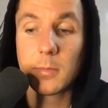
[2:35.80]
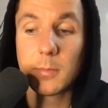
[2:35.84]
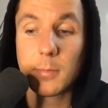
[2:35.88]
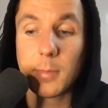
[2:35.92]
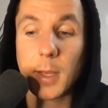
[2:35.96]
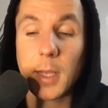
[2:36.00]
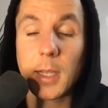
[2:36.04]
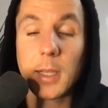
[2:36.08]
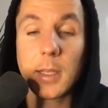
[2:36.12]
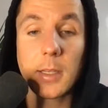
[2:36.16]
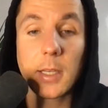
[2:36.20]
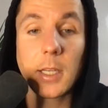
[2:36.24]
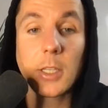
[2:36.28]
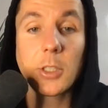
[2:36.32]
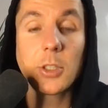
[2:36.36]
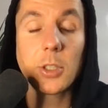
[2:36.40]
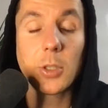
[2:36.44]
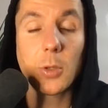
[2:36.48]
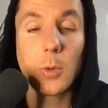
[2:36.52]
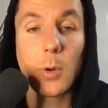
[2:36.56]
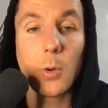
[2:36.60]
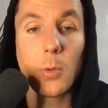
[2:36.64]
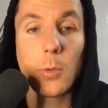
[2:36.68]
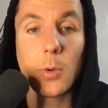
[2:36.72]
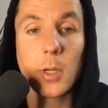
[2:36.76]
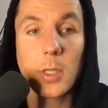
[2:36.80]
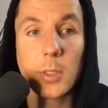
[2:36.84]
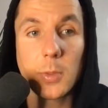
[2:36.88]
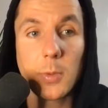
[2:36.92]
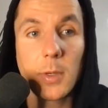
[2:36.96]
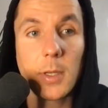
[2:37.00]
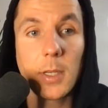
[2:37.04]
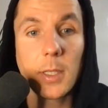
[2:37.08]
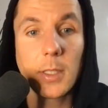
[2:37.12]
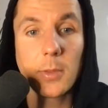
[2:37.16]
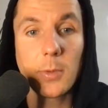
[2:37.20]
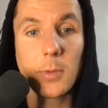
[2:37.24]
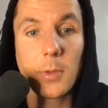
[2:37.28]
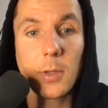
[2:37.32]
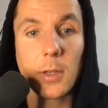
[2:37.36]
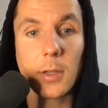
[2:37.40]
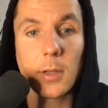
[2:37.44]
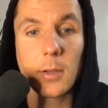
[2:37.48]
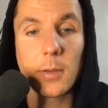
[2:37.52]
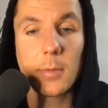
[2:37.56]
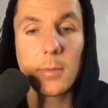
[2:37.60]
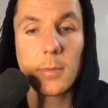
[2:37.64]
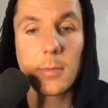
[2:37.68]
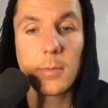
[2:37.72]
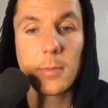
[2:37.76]
paying attention to what works and what doesn't
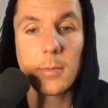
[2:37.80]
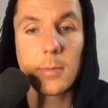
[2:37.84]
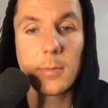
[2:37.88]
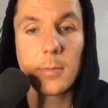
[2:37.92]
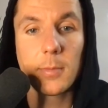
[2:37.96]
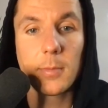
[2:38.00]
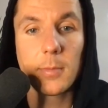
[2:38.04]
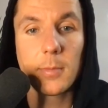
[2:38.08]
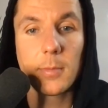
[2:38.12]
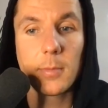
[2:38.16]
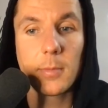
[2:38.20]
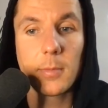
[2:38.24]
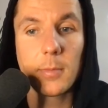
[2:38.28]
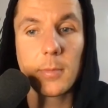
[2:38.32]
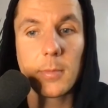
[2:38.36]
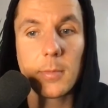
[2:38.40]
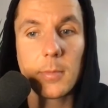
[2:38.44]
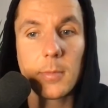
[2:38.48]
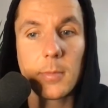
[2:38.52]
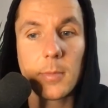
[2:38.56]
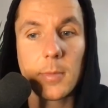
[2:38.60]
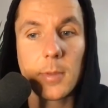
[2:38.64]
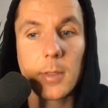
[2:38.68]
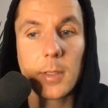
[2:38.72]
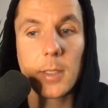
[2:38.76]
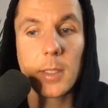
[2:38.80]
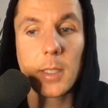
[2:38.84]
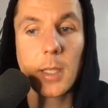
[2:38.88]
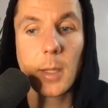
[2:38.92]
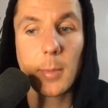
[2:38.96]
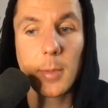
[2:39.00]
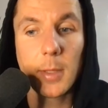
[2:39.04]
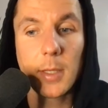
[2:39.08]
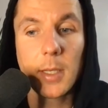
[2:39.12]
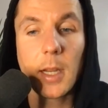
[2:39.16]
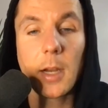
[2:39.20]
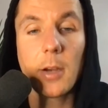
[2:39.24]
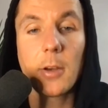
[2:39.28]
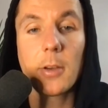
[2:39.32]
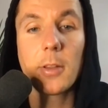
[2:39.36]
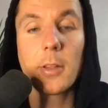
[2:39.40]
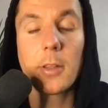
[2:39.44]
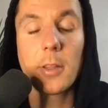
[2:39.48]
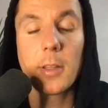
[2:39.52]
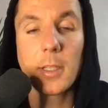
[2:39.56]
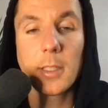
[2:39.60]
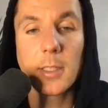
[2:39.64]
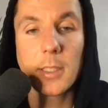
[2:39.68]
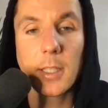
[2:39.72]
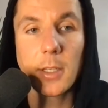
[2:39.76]
work. Doubling down on the
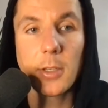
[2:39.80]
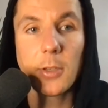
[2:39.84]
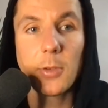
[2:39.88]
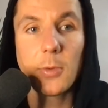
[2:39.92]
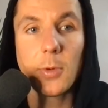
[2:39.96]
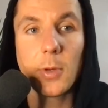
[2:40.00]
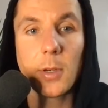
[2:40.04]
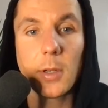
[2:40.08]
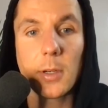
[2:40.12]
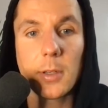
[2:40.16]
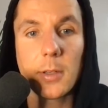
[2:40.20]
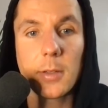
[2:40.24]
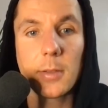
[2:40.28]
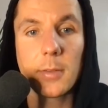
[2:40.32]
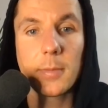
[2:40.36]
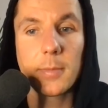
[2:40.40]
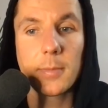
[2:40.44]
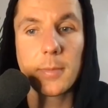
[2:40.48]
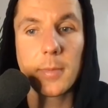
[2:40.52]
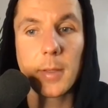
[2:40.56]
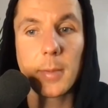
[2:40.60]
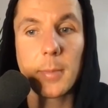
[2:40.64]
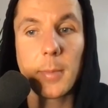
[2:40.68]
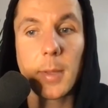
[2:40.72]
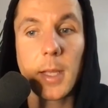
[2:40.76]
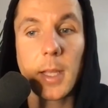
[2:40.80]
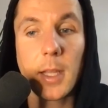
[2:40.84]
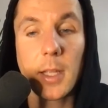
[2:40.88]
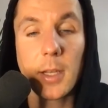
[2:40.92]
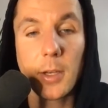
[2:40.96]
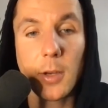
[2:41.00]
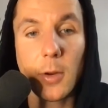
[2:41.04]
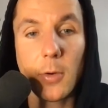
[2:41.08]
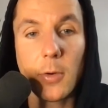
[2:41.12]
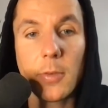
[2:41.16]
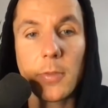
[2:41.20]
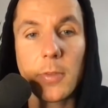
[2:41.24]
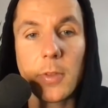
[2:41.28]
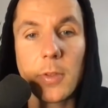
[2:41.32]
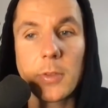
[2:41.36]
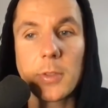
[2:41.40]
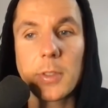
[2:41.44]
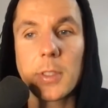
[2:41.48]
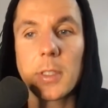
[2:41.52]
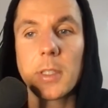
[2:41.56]
things that do work and making note of those